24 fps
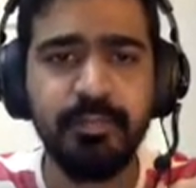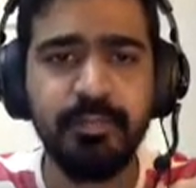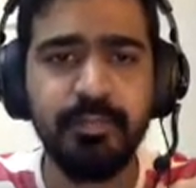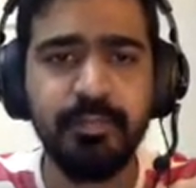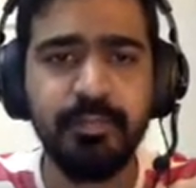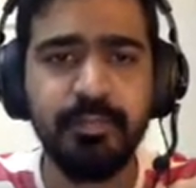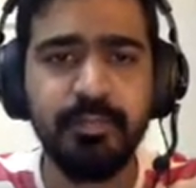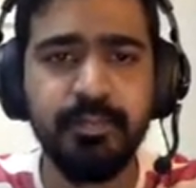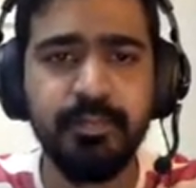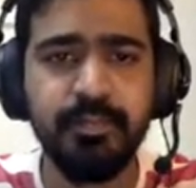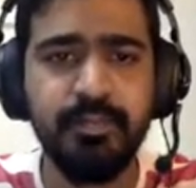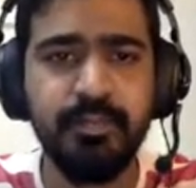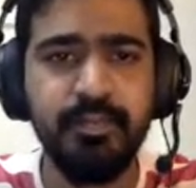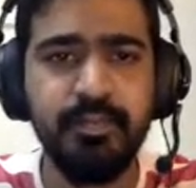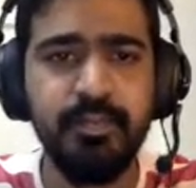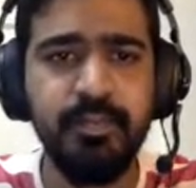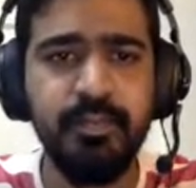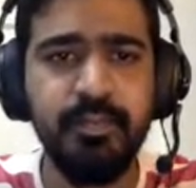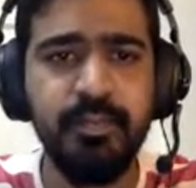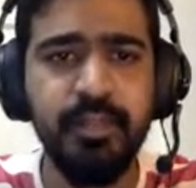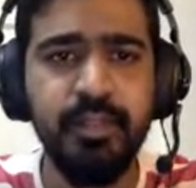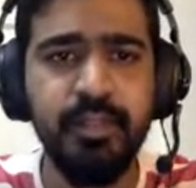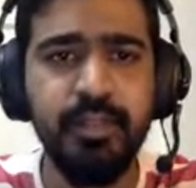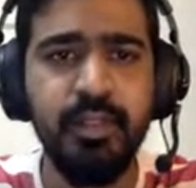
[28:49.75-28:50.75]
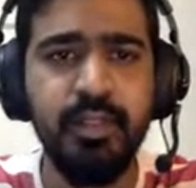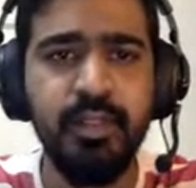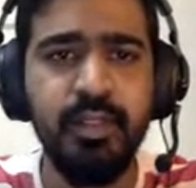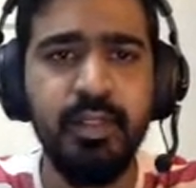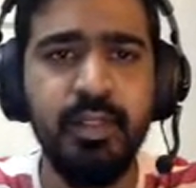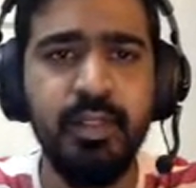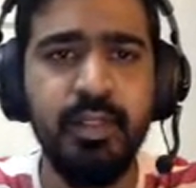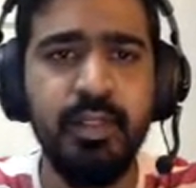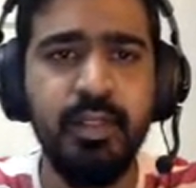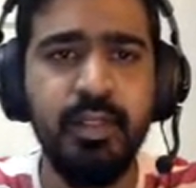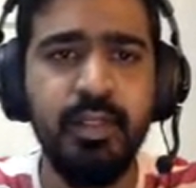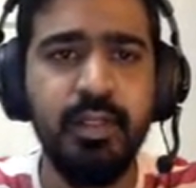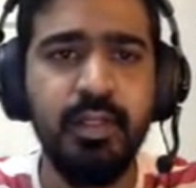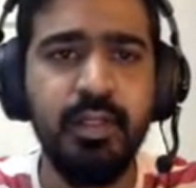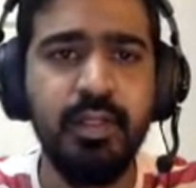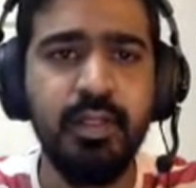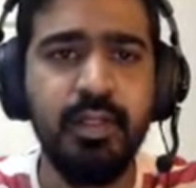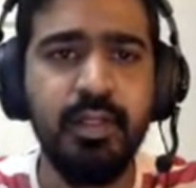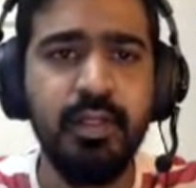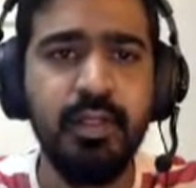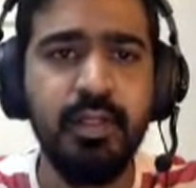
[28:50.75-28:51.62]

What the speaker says: Nothing is said.